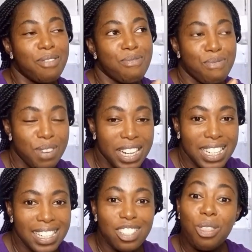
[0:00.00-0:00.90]

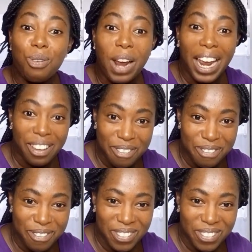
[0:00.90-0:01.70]
really thrive